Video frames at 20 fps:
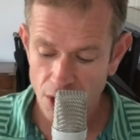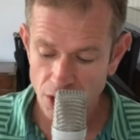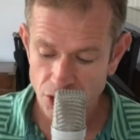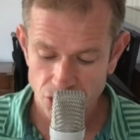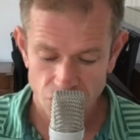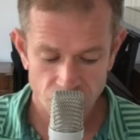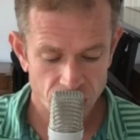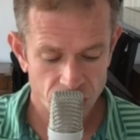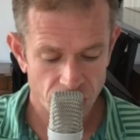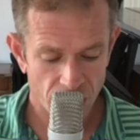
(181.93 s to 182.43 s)

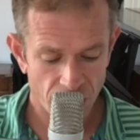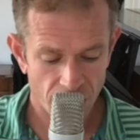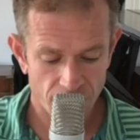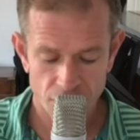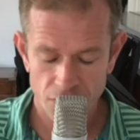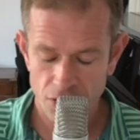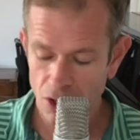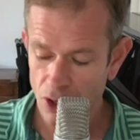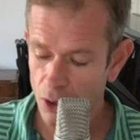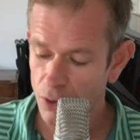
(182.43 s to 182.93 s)
just have
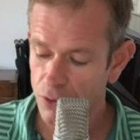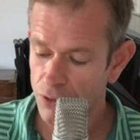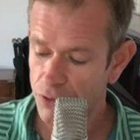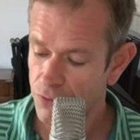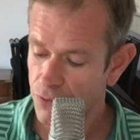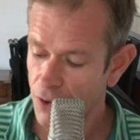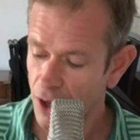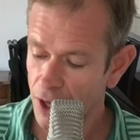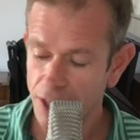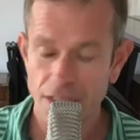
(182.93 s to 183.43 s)
a go at
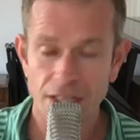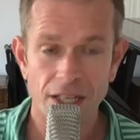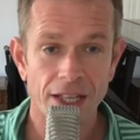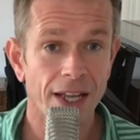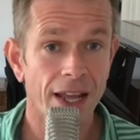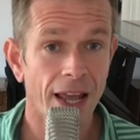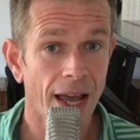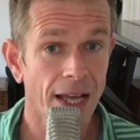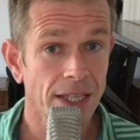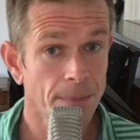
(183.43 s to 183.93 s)

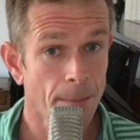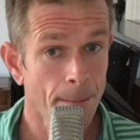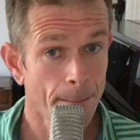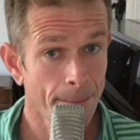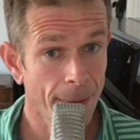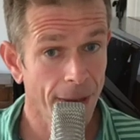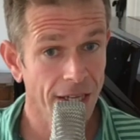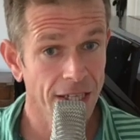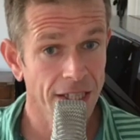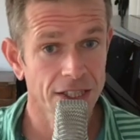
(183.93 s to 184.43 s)
finding as
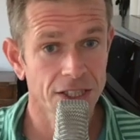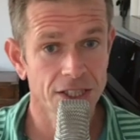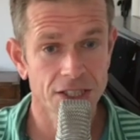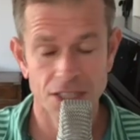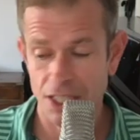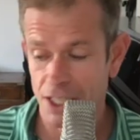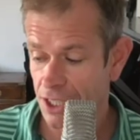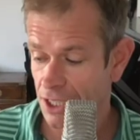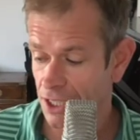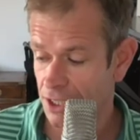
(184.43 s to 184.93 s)
many
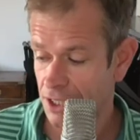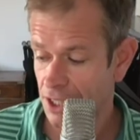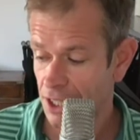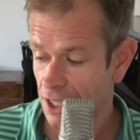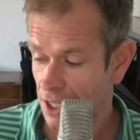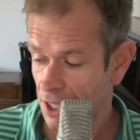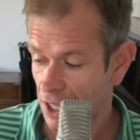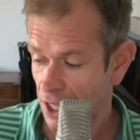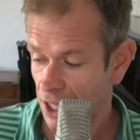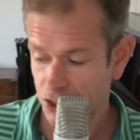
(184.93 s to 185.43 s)
C's
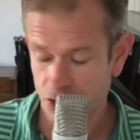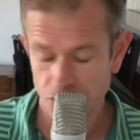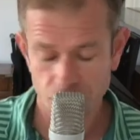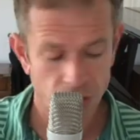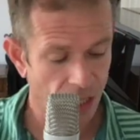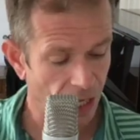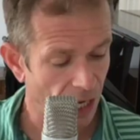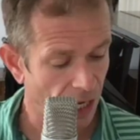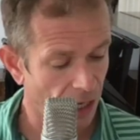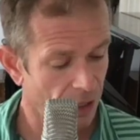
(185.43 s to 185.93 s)
as you
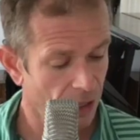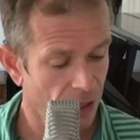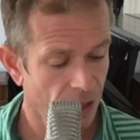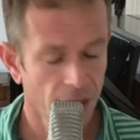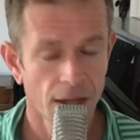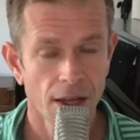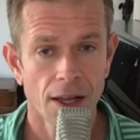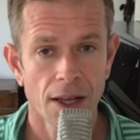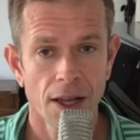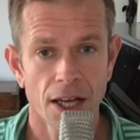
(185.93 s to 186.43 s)
can,
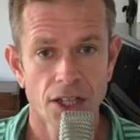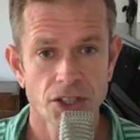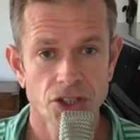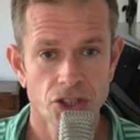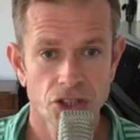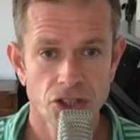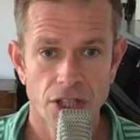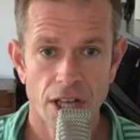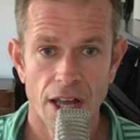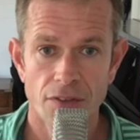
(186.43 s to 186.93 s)
and
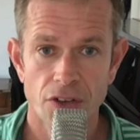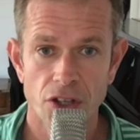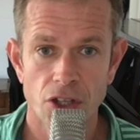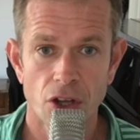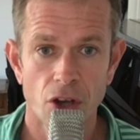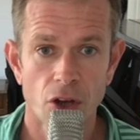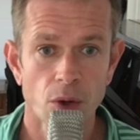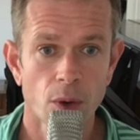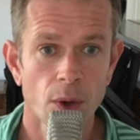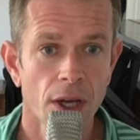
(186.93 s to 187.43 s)
just have a
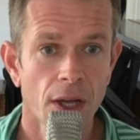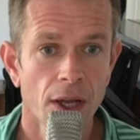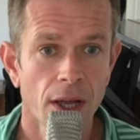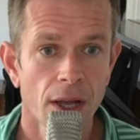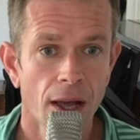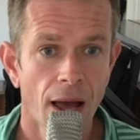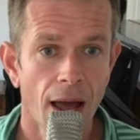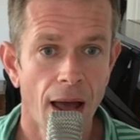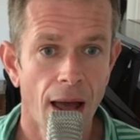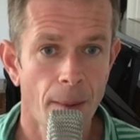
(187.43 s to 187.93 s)
go
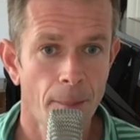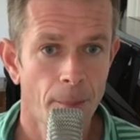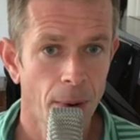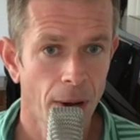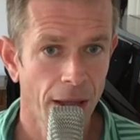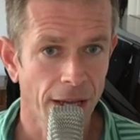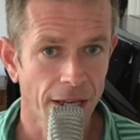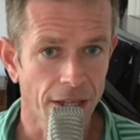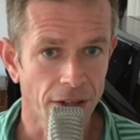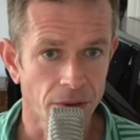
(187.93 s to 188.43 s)
at
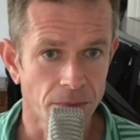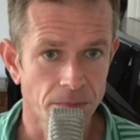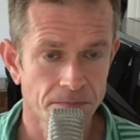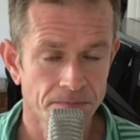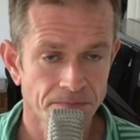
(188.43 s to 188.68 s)
playing them.